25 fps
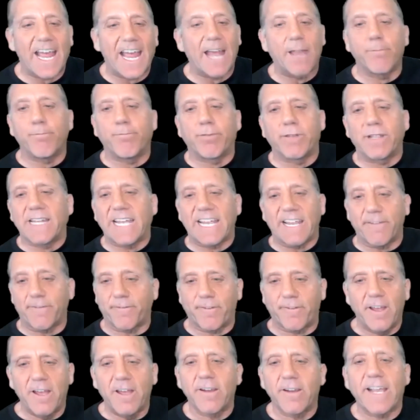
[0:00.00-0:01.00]
and
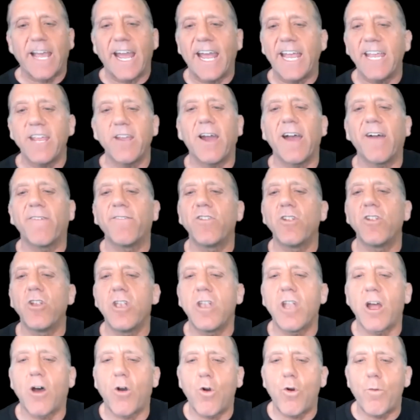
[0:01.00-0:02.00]
belief. Okay, you have
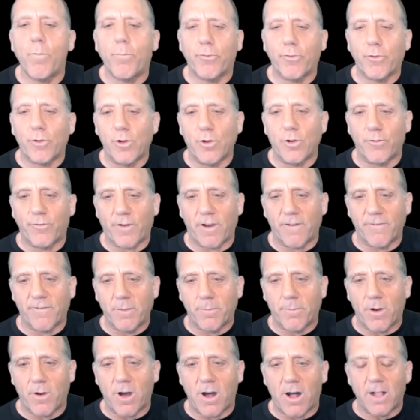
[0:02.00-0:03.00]
no proof of the
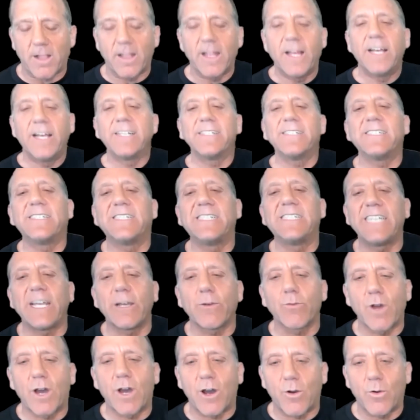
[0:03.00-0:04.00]
ball.
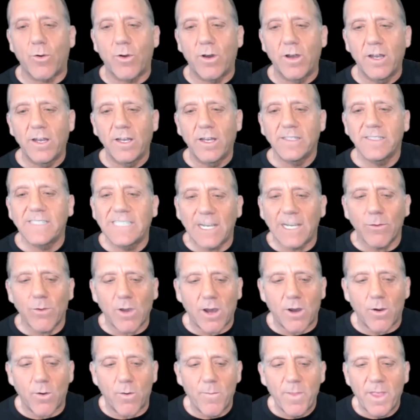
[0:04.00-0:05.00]
Zero.
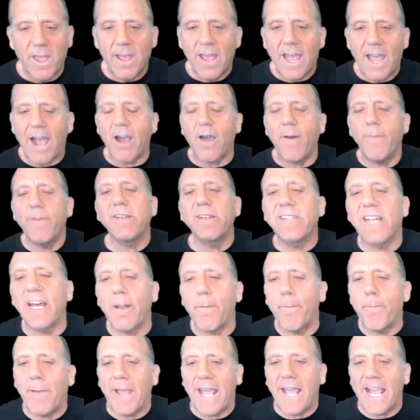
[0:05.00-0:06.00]
How come there's not
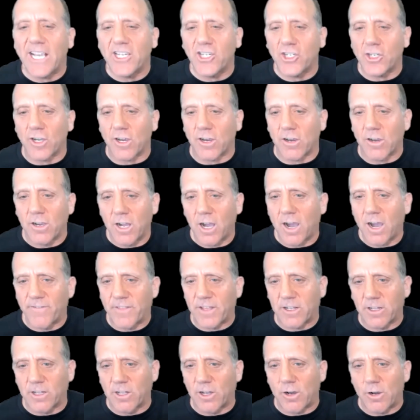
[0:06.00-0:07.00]
a picture of
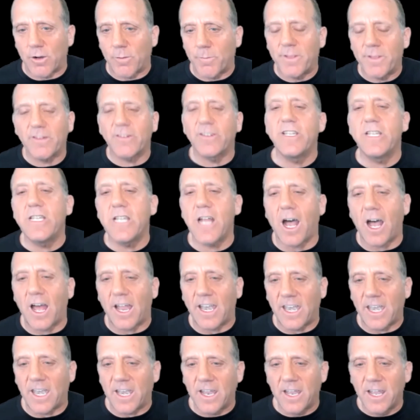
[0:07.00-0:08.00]
the globe? There's none.